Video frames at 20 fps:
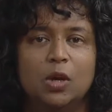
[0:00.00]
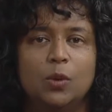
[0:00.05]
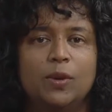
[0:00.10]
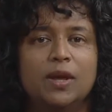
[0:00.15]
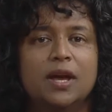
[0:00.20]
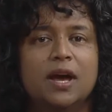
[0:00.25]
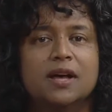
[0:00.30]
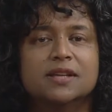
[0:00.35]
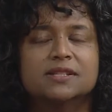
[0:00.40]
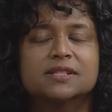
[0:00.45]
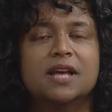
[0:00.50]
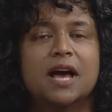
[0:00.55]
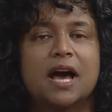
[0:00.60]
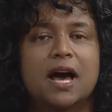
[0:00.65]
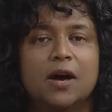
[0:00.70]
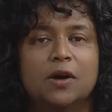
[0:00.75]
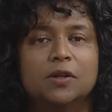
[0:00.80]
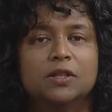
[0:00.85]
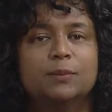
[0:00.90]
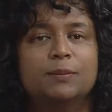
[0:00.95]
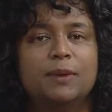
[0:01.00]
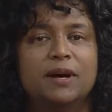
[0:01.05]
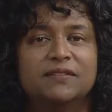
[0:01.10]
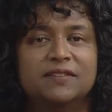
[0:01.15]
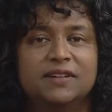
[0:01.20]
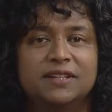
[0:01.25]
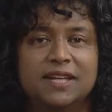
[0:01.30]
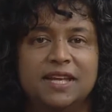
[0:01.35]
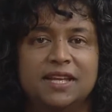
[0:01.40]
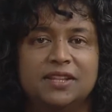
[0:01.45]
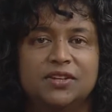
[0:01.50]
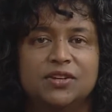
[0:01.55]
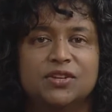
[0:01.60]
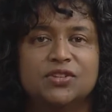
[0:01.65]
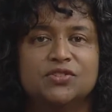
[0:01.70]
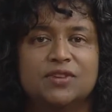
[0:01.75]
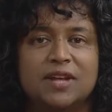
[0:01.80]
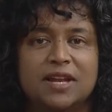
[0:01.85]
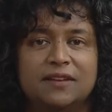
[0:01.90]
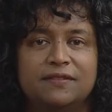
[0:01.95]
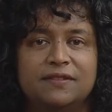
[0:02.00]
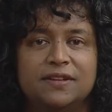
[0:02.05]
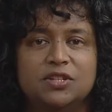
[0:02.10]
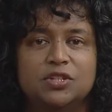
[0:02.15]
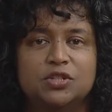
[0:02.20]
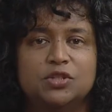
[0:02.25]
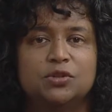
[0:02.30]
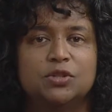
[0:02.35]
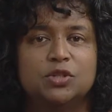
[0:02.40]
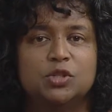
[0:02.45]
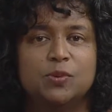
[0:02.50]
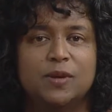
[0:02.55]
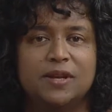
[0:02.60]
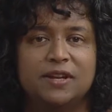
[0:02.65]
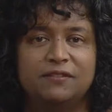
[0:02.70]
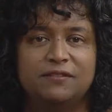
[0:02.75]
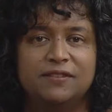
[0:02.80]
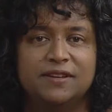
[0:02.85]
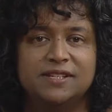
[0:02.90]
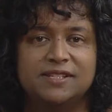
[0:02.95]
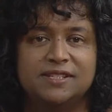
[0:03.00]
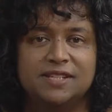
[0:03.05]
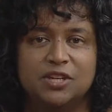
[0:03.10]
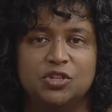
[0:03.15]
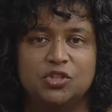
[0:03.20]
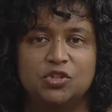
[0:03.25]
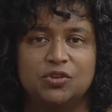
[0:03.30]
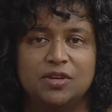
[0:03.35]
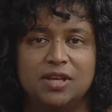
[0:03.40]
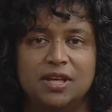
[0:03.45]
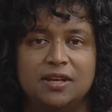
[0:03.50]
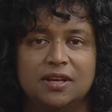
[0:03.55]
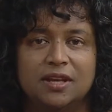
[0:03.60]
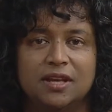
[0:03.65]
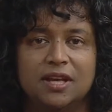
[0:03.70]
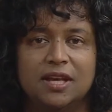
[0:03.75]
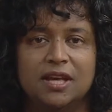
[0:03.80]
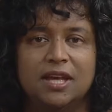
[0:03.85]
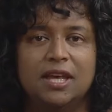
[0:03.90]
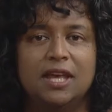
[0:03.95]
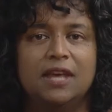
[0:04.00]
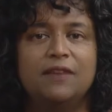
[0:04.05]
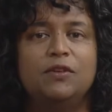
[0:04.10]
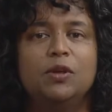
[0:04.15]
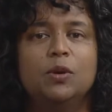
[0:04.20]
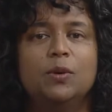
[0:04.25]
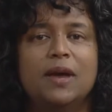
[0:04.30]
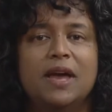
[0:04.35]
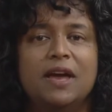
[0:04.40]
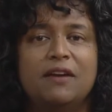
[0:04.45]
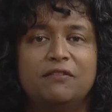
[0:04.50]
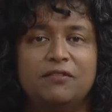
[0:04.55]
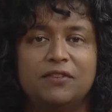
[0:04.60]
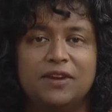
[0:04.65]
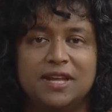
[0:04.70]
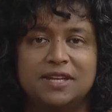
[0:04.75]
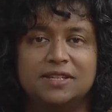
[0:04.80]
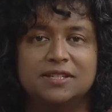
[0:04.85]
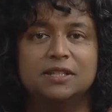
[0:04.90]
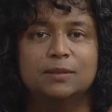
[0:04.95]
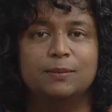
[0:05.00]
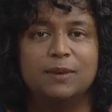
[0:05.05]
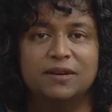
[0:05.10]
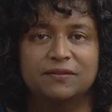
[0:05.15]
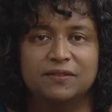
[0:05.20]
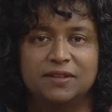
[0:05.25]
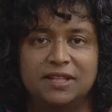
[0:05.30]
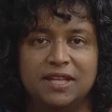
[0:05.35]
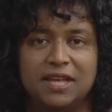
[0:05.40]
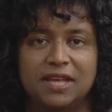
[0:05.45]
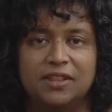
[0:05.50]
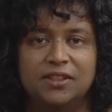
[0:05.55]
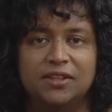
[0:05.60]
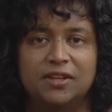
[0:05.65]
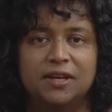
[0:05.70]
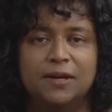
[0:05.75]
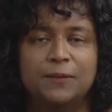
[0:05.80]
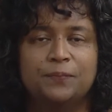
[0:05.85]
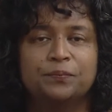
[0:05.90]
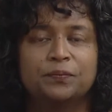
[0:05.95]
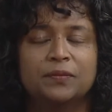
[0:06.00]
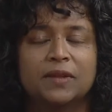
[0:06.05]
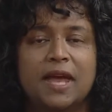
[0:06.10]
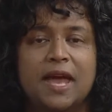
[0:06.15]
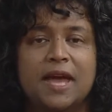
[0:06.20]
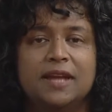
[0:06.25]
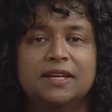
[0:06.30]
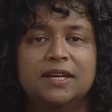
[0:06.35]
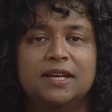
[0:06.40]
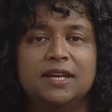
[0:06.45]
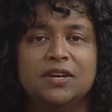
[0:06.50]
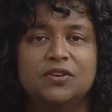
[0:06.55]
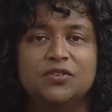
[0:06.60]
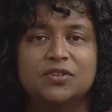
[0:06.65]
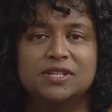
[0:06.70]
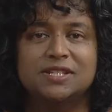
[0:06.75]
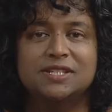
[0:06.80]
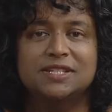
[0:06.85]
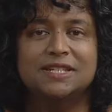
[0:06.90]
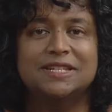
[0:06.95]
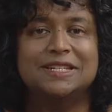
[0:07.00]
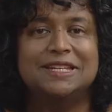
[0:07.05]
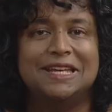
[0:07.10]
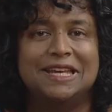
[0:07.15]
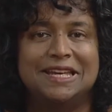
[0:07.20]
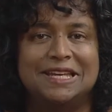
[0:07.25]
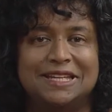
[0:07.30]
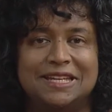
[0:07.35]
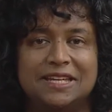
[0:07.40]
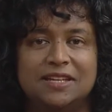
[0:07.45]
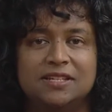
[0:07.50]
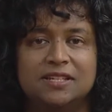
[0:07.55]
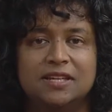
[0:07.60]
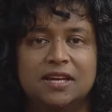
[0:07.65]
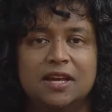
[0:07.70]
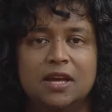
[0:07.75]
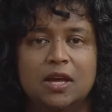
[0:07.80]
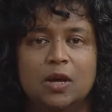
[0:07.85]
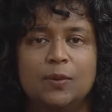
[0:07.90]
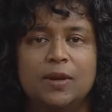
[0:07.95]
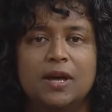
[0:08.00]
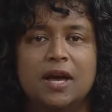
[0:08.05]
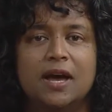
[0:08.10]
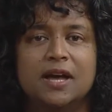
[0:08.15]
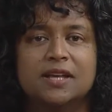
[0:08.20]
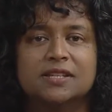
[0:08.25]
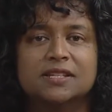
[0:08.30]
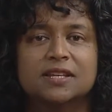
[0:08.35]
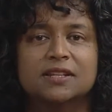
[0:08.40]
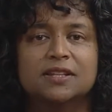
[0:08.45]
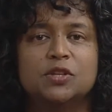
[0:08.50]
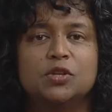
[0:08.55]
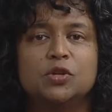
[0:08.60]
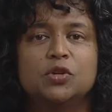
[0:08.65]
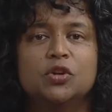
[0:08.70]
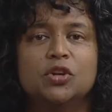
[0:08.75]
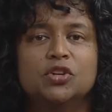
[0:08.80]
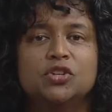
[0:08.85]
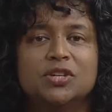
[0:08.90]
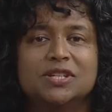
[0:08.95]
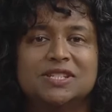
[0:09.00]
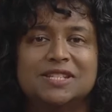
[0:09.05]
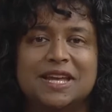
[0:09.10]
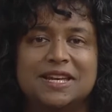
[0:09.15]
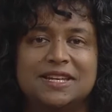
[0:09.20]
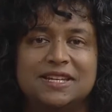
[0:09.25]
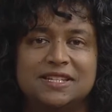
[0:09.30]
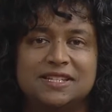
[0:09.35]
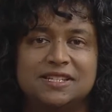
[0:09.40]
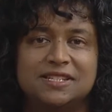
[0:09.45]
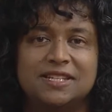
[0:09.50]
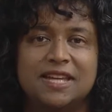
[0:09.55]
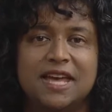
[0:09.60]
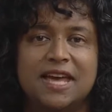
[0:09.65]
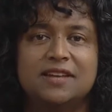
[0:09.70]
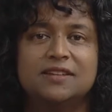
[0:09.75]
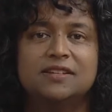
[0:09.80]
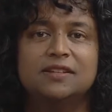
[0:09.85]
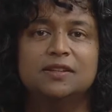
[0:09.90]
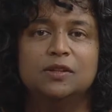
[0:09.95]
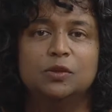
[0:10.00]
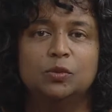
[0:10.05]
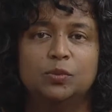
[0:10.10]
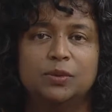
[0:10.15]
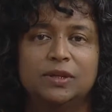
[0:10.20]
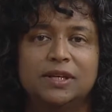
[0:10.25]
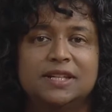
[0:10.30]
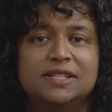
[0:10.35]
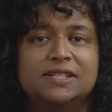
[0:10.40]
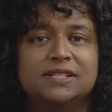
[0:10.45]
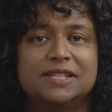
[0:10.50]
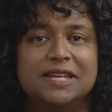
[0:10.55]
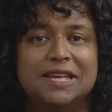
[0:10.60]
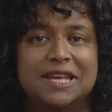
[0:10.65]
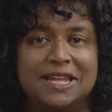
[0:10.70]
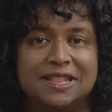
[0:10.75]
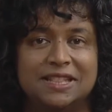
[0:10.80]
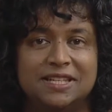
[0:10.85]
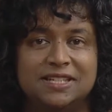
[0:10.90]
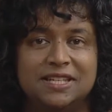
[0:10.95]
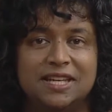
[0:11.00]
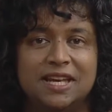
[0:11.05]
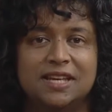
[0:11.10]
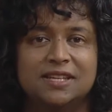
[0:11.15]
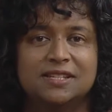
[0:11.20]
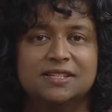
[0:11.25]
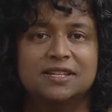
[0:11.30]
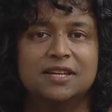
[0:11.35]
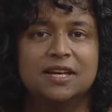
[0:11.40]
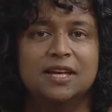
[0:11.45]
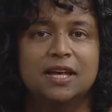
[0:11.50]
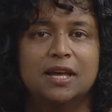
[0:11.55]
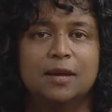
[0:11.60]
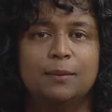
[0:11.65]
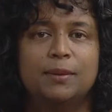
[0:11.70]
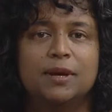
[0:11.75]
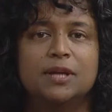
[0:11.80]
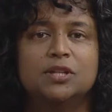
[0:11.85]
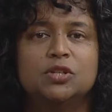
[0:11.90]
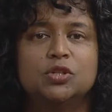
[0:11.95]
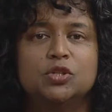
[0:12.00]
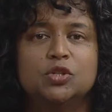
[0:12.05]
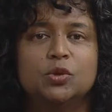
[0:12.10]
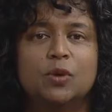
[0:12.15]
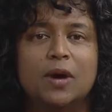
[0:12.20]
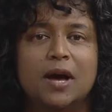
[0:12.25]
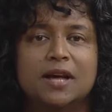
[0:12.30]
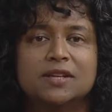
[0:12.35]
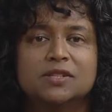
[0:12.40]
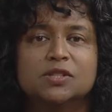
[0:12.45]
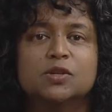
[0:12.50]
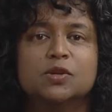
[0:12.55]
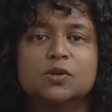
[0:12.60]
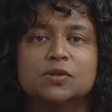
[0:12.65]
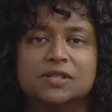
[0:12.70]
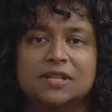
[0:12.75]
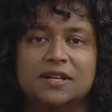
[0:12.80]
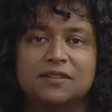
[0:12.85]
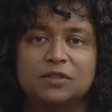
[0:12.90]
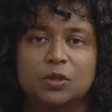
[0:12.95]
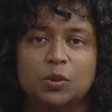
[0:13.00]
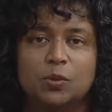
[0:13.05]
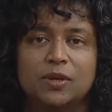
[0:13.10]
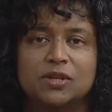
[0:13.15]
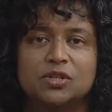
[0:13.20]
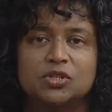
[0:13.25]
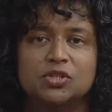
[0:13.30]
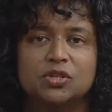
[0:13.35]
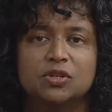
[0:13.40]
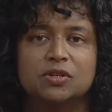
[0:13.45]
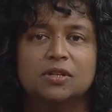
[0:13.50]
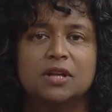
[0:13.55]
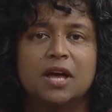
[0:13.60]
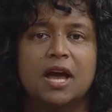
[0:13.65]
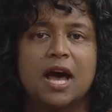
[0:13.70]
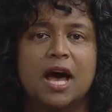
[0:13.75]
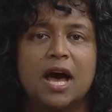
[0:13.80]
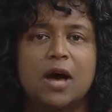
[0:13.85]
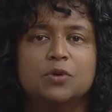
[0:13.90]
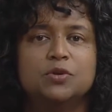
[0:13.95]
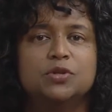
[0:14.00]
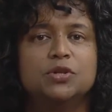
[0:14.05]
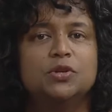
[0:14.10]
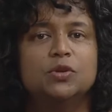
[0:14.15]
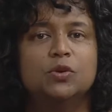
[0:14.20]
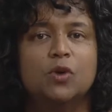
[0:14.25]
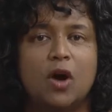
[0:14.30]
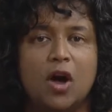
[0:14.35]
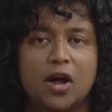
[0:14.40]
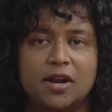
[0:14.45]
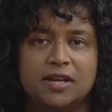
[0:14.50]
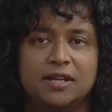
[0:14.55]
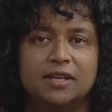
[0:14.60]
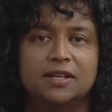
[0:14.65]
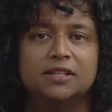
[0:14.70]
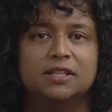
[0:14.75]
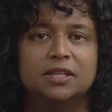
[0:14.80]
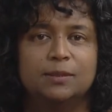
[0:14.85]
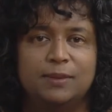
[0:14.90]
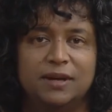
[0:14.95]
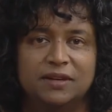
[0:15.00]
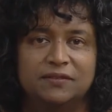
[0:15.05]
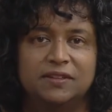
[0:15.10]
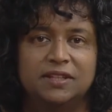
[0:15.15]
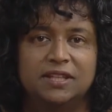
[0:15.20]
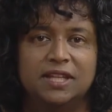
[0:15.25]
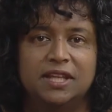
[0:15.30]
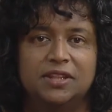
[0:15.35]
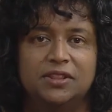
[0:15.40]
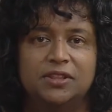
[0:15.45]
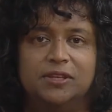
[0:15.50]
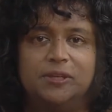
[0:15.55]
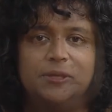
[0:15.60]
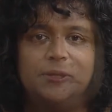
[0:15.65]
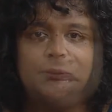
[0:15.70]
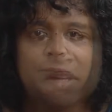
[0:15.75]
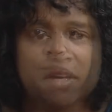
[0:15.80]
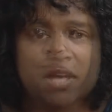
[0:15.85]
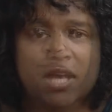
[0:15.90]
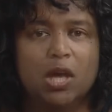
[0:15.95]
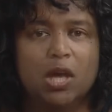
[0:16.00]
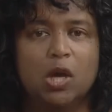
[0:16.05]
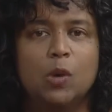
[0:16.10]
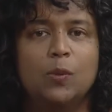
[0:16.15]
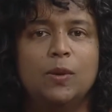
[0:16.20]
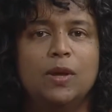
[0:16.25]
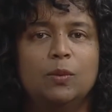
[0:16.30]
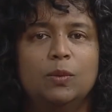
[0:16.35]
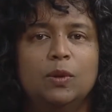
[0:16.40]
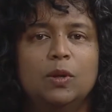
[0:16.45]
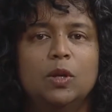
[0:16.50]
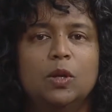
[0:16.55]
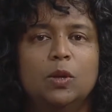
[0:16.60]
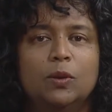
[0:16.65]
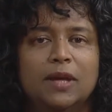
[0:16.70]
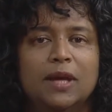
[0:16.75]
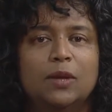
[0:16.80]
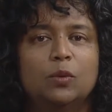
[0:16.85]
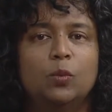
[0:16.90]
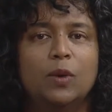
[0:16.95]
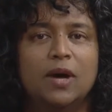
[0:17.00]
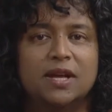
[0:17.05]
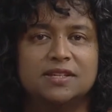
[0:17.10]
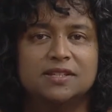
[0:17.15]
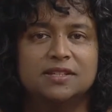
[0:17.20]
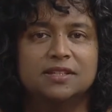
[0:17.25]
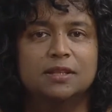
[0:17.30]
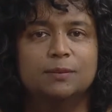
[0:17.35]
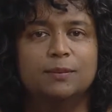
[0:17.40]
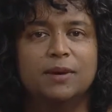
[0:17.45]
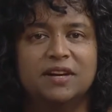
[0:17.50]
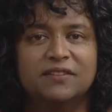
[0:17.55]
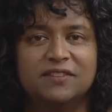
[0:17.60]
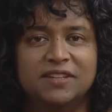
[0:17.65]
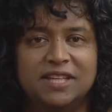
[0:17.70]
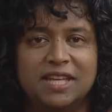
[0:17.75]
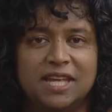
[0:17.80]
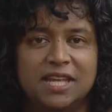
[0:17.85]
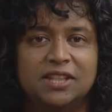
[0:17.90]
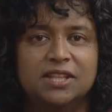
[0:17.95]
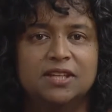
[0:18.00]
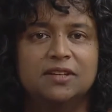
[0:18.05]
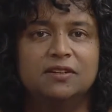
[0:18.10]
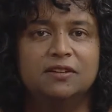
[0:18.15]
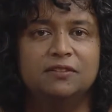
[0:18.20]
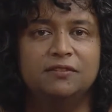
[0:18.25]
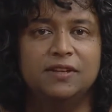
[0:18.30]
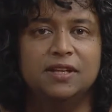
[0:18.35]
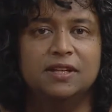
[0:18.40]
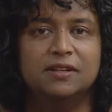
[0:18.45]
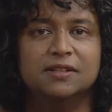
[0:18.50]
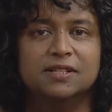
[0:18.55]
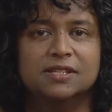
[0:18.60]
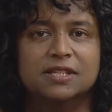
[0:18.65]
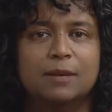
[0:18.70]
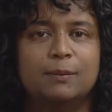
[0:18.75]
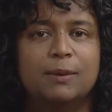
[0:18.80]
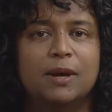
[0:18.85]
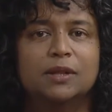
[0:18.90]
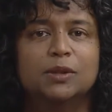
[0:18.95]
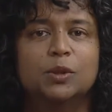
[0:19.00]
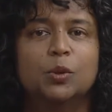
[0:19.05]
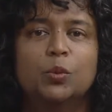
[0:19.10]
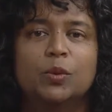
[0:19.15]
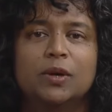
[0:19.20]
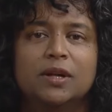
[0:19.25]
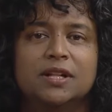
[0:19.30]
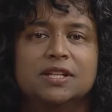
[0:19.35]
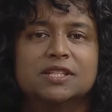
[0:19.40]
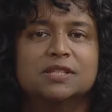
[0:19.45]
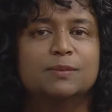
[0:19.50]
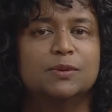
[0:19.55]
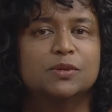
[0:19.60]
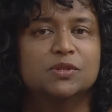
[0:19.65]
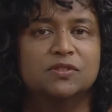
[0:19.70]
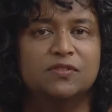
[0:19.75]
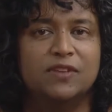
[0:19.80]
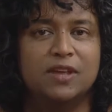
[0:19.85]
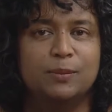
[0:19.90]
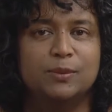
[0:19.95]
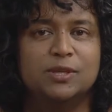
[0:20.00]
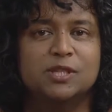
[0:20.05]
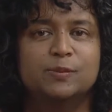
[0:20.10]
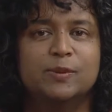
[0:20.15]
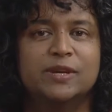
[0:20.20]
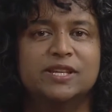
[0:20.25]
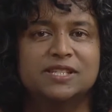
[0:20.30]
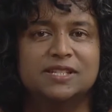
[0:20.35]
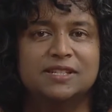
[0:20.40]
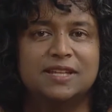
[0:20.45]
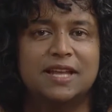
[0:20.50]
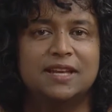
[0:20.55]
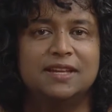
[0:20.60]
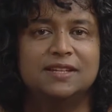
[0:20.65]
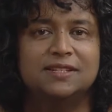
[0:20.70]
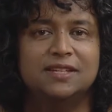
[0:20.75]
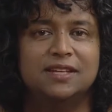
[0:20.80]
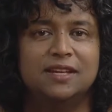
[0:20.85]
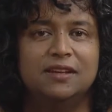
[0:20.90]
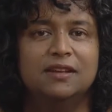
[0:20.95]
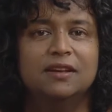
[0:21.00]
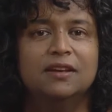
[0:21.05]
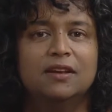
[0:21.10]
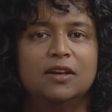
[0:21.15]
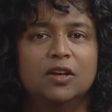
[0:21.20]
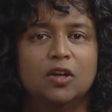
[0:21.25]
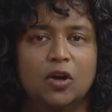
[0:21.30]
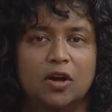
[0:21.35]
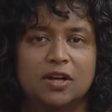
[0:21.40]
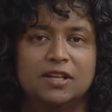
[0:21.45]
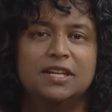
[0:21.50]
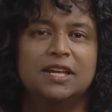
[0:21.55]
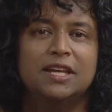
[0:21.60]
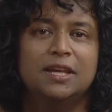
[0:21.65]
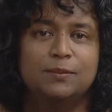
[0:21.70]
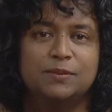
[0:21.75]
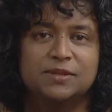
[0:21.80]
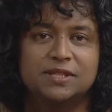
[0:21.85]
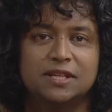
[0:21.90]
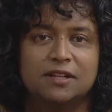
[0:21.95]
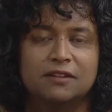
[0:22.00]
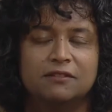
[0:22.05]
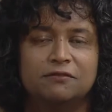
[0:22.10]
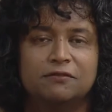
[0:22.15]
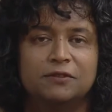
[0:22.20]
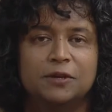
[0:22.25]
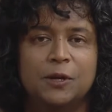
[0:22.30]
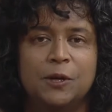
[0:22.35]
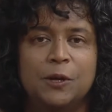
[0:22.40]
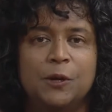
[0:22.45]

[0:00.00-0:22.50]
We ask how the Bhagavad Gita is relevant to the 21st century. If you have read the Bhagavad Gita and are interested in it, we ask that you not just understand the words in the text, but to ask yourself the question, how do you honor the Bhagavad Gita? We will look at what the Bhagavad Gita reveals about the world's most famous personality, God Himself.